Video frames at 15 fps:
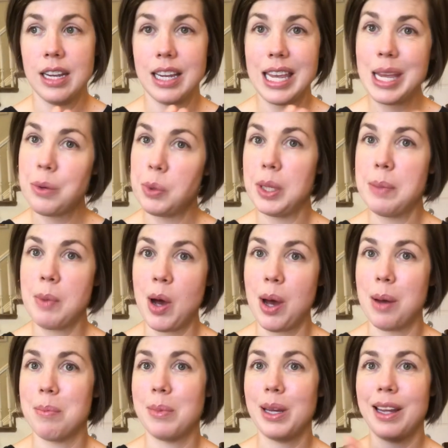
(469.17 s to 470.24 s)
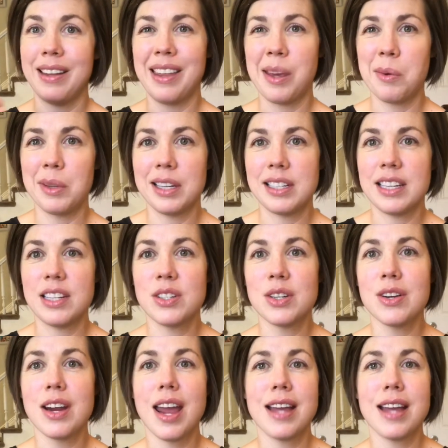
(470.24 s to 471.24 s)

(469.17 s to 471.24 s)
equally mom and equally teacher,